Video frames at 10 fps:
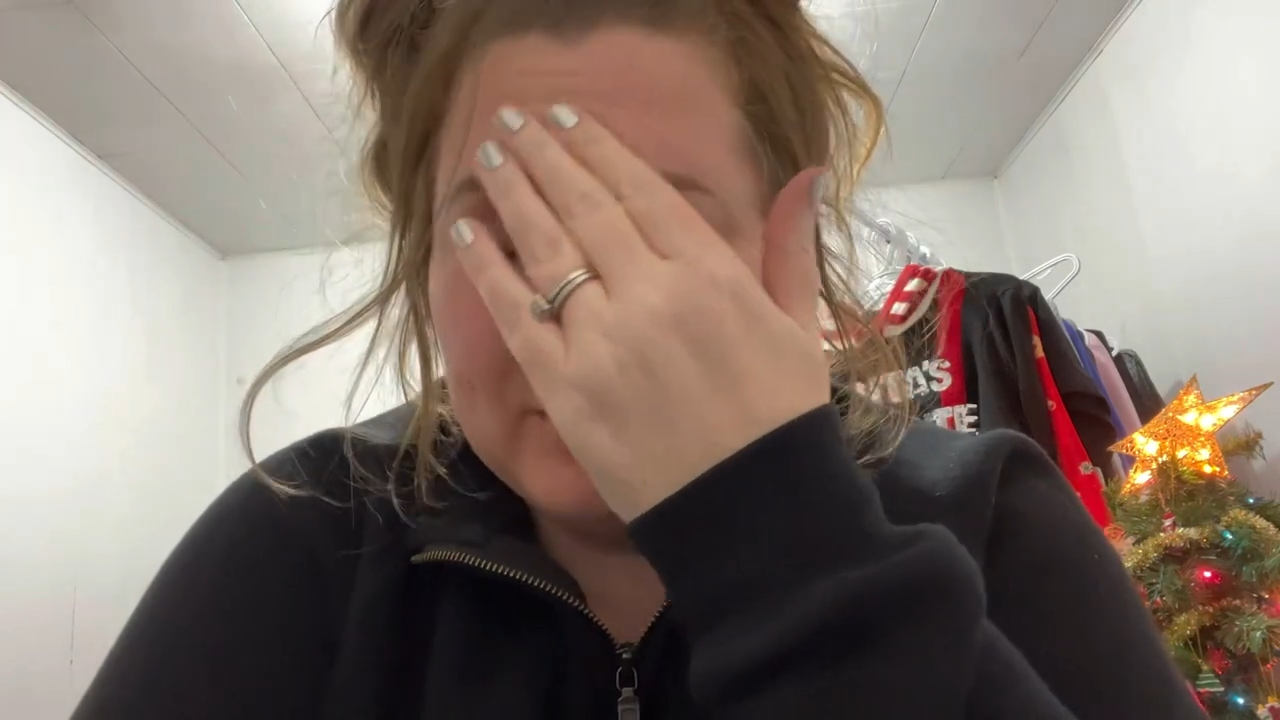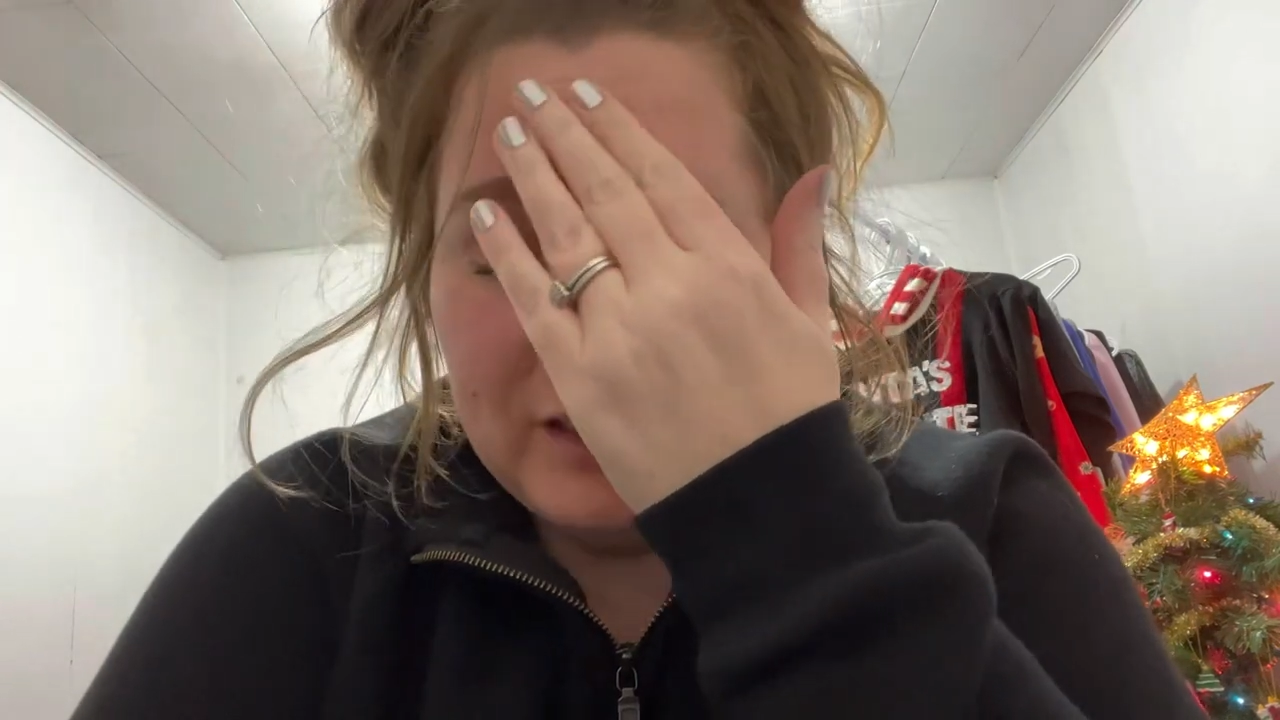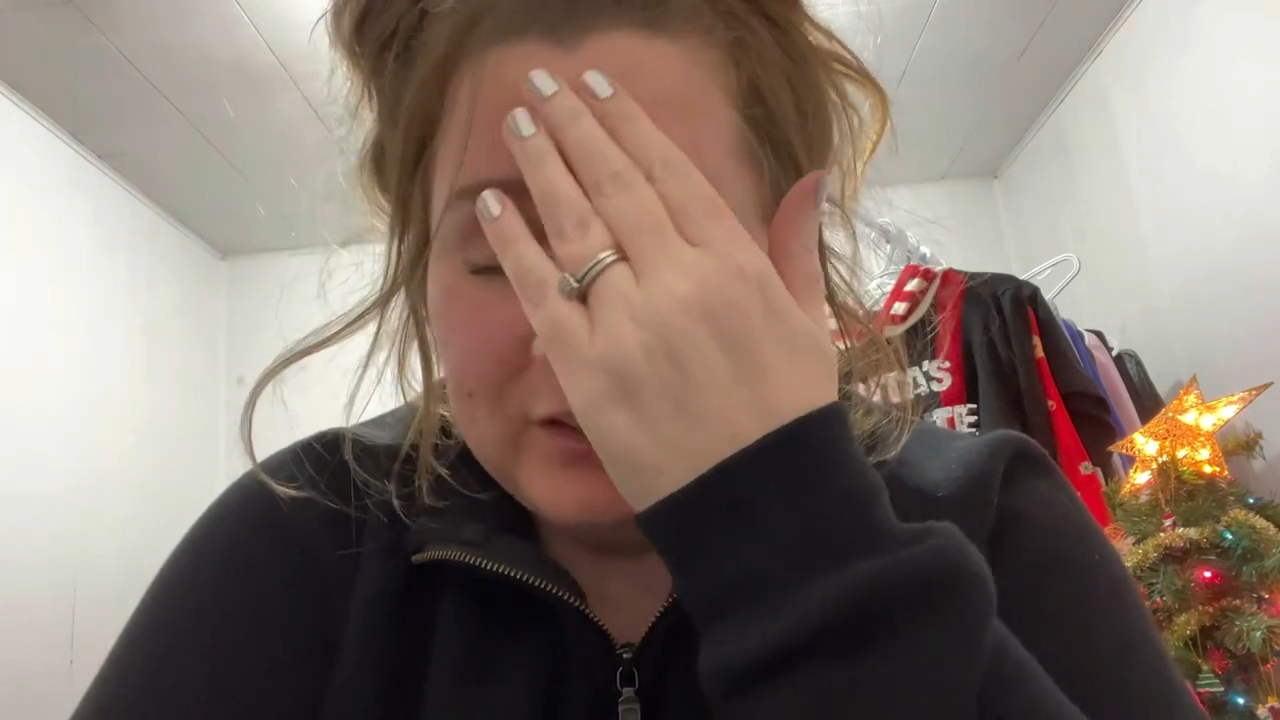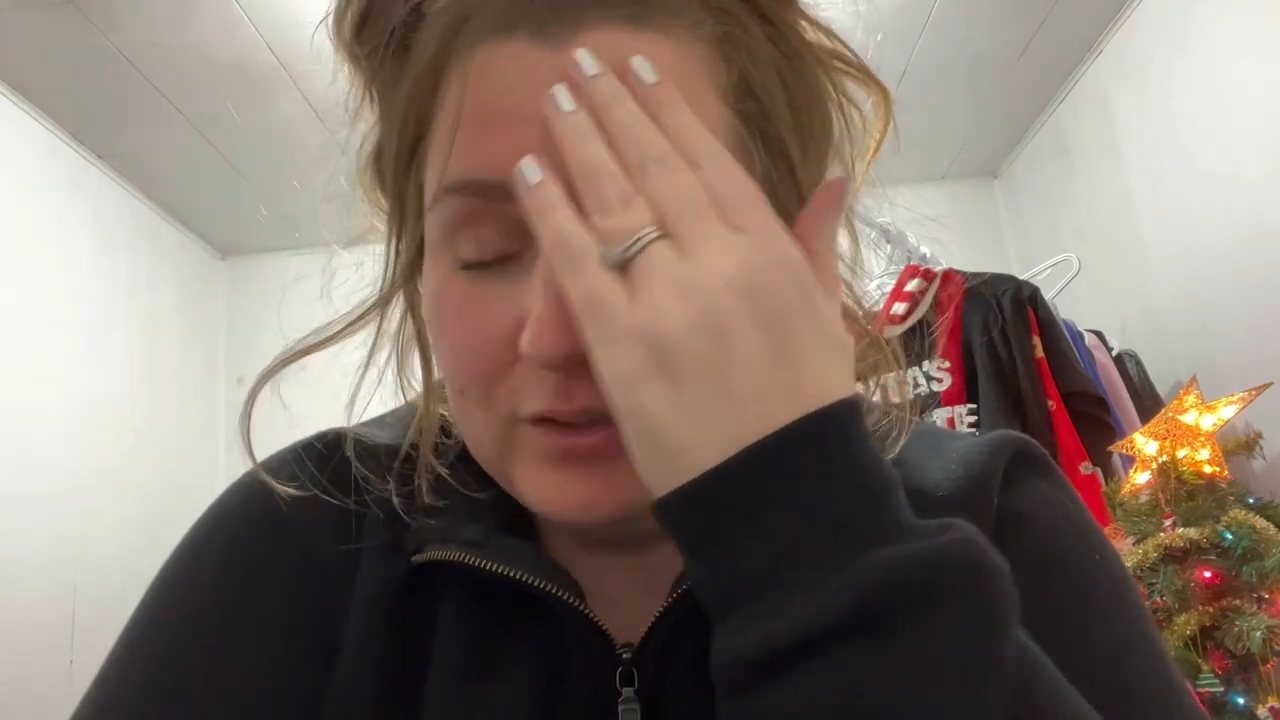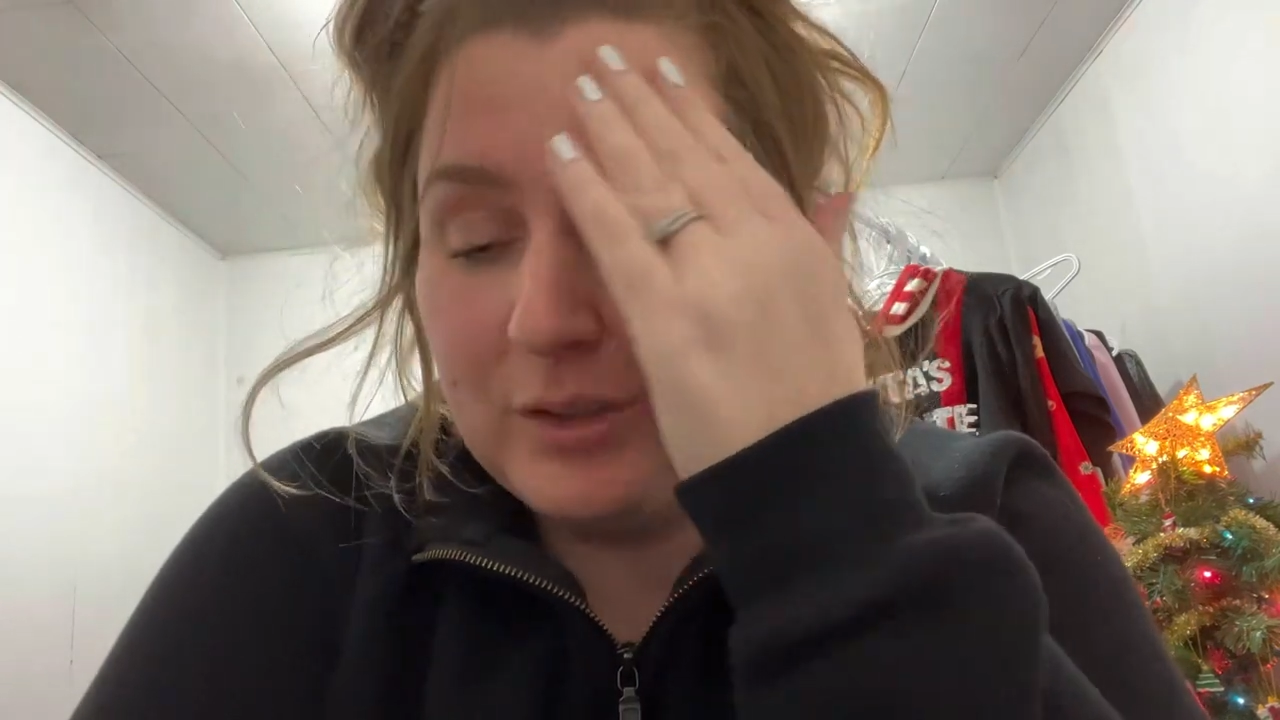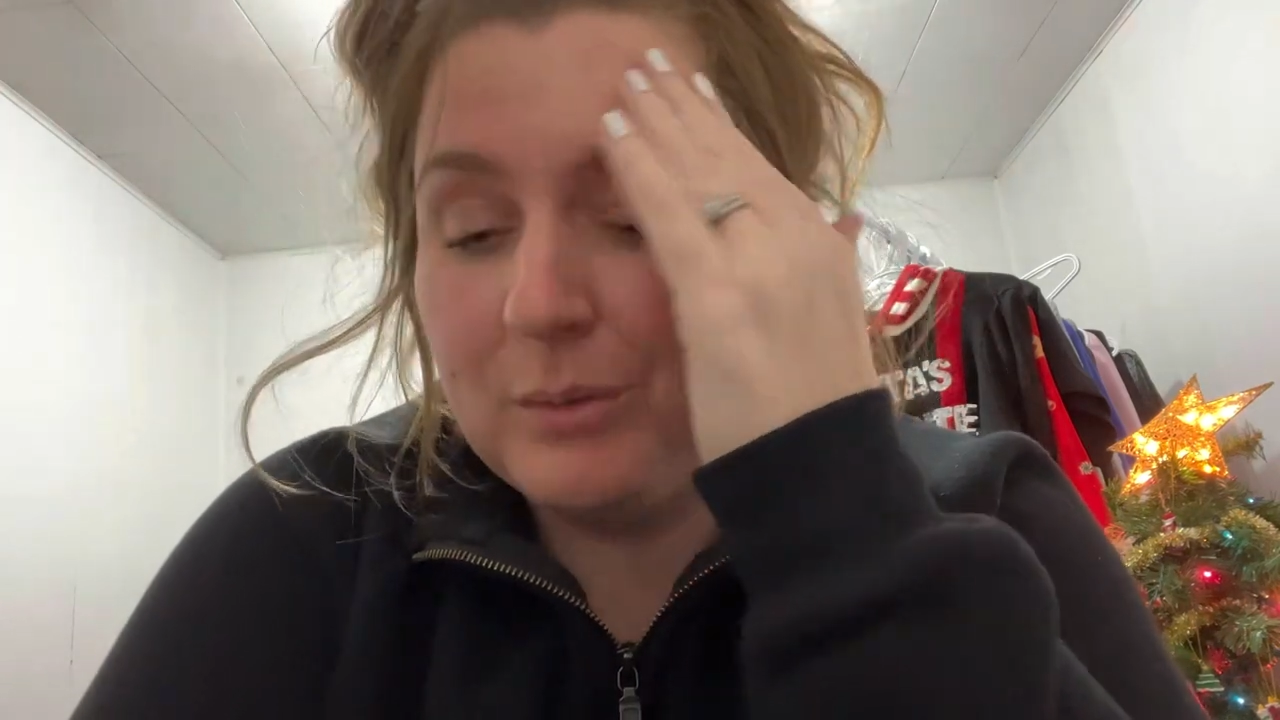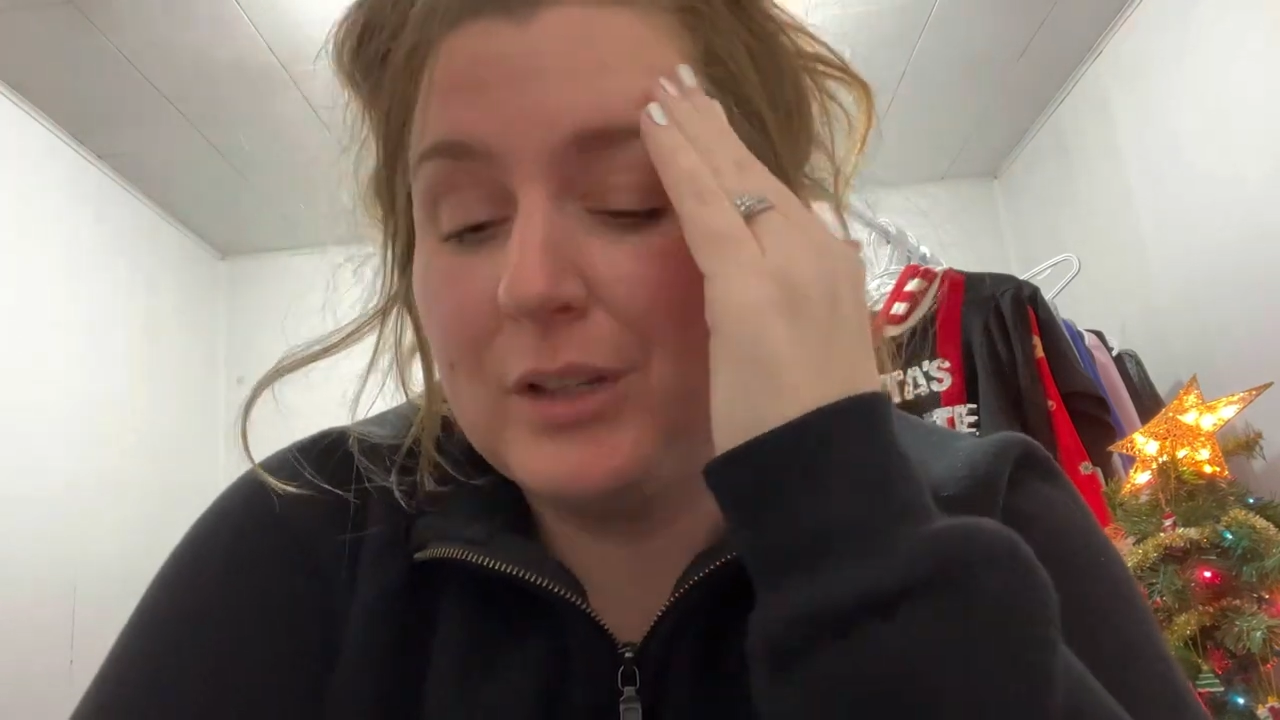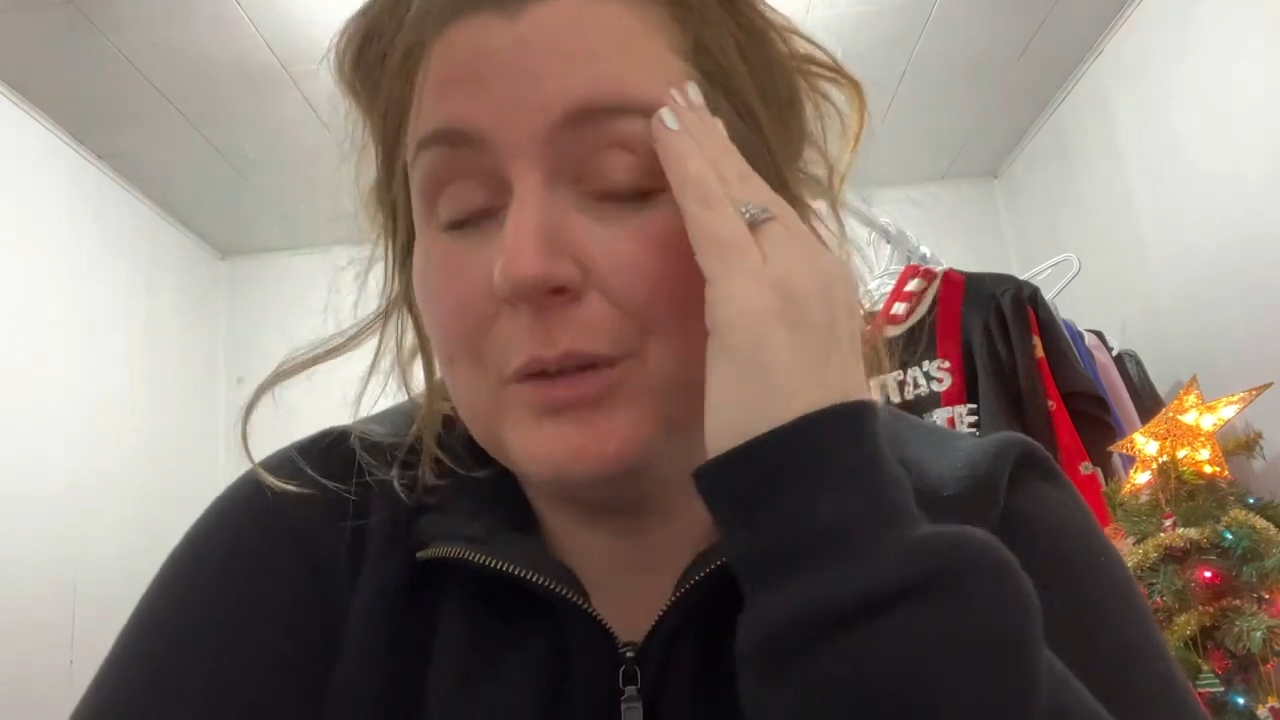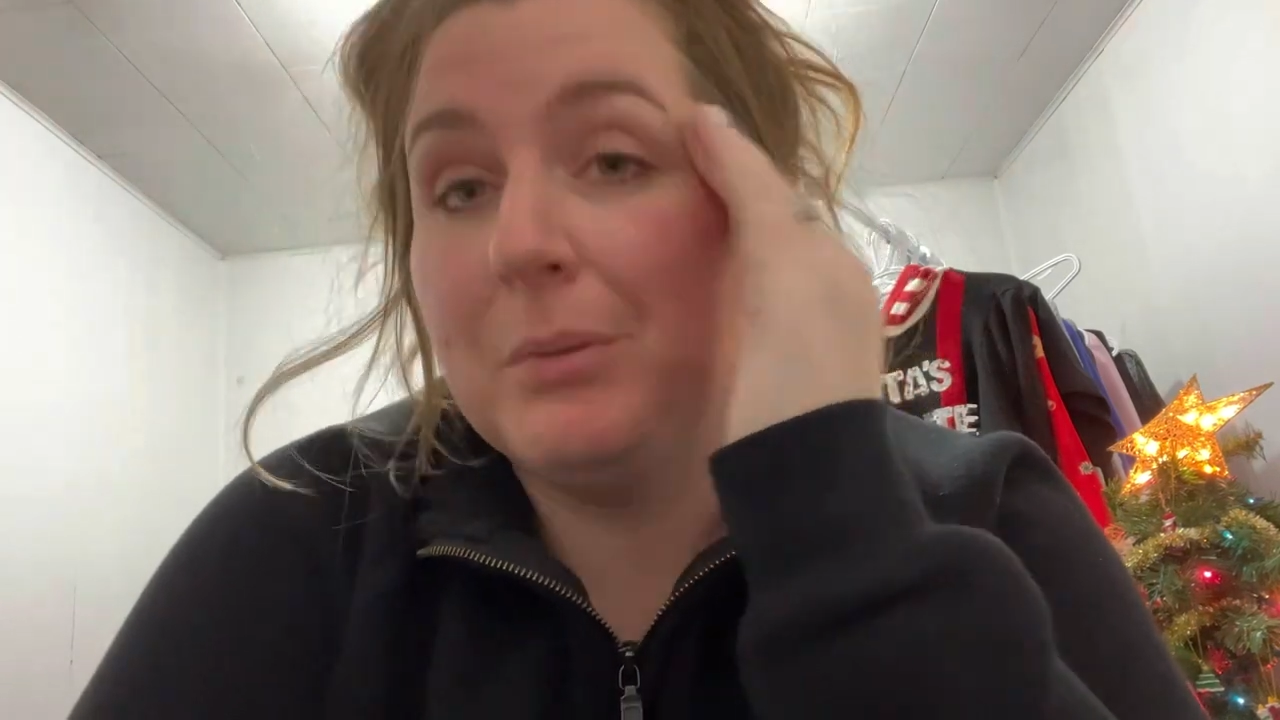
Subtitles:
It turned out really good,